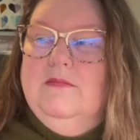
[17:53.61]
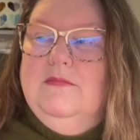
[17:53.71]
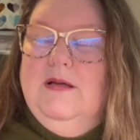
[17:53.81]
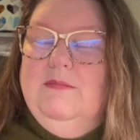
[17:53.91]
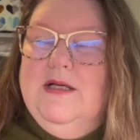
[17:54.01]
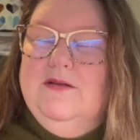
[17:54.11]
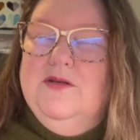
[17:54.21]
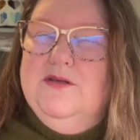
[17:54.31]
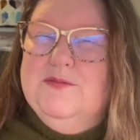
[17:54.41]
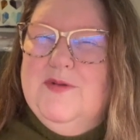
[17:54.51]
Maybe a
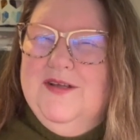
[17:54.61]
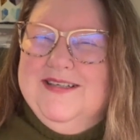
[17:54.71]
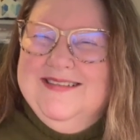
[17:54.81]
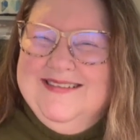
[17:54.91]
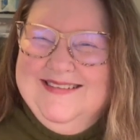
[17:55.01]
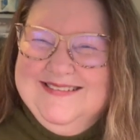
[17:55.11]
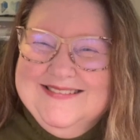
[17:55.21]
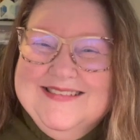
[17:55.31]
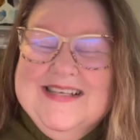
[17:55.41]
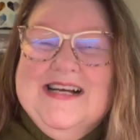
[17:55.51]
little smaller.
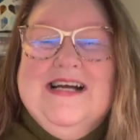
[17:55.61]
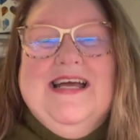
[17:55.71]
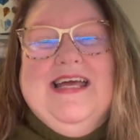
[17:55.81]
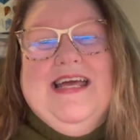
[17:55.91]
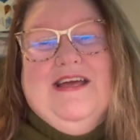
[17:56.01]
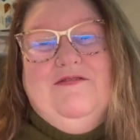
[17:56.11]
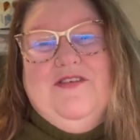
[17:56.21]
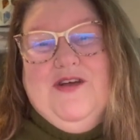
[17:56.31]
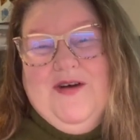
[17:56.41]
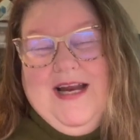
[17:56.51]
If
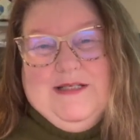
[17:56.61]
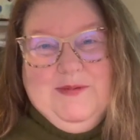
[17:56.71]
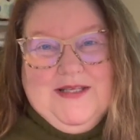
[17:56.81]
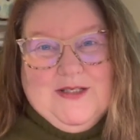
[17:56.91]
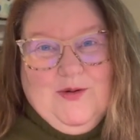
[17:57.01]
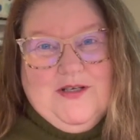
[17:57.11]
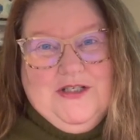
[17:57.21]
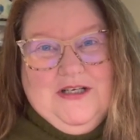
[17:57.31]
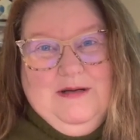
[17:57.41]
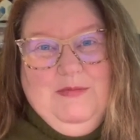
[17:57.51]
you had asked me this
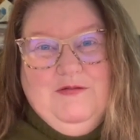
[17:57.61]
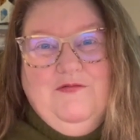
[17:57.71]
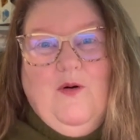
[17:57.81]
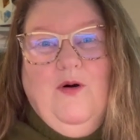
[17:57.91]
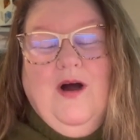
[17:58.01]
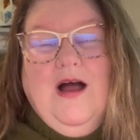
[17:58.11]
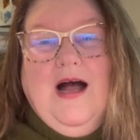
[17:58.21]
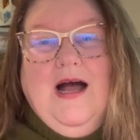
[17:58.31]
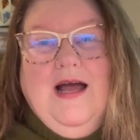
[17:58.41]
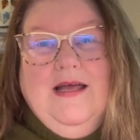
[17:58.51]
question before
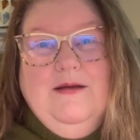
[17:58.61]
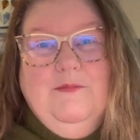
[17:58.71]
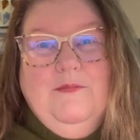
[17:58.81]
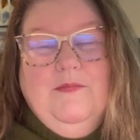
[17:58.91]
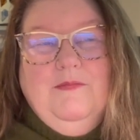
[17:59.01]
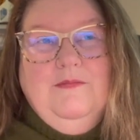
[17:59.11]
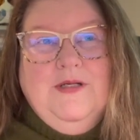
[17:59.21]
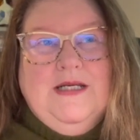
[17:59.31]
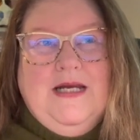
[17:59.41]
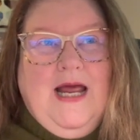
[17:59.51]
I
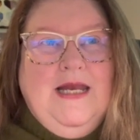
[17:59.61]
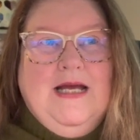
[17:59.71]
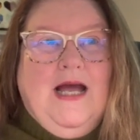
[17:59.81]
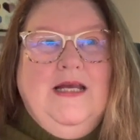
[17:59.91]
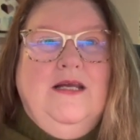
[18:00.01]
did any kind